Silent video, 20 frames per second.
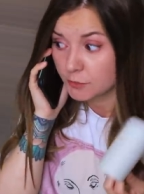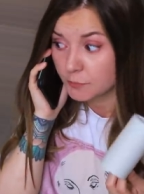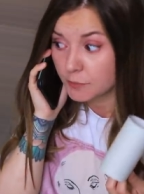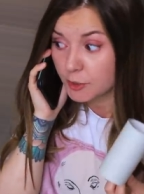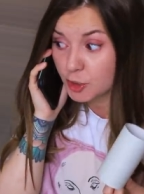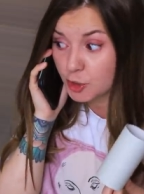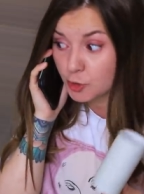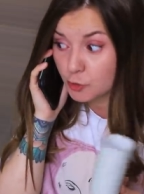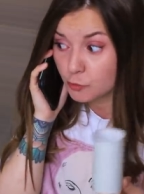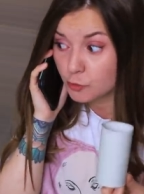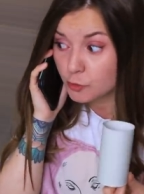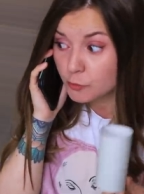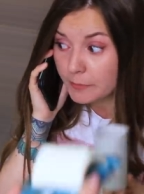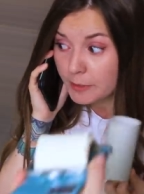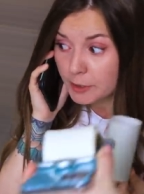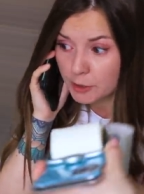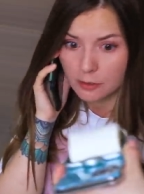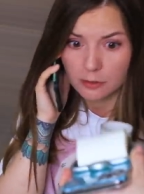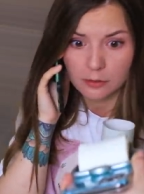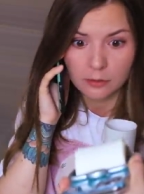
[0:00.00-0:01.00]
Who needed
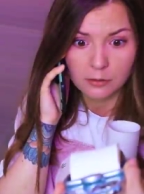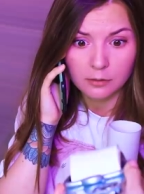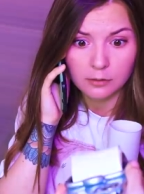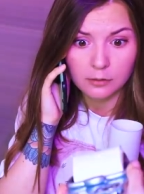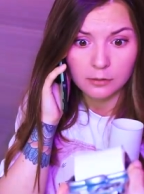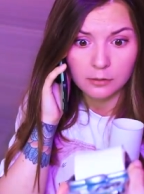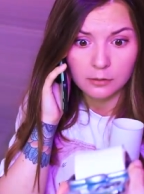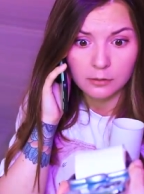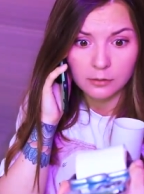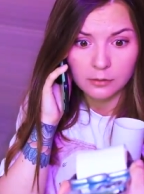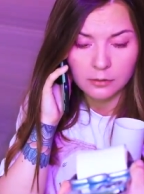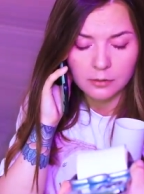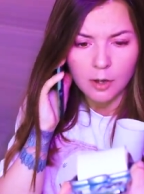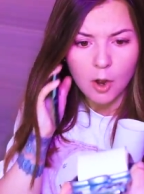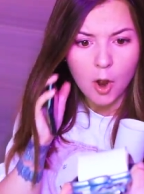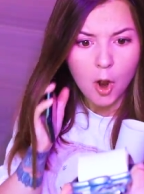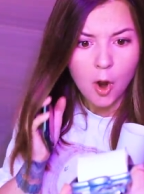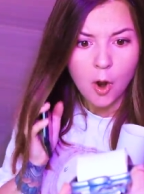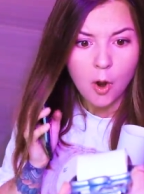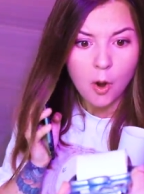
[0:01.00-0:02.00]
Toiletta?
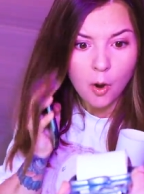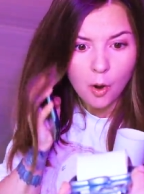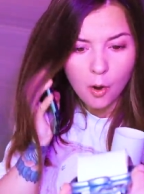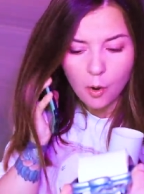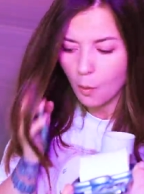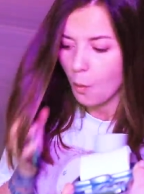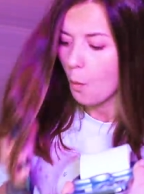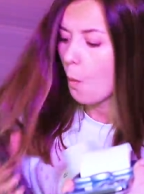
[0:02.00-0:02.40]
Here, have my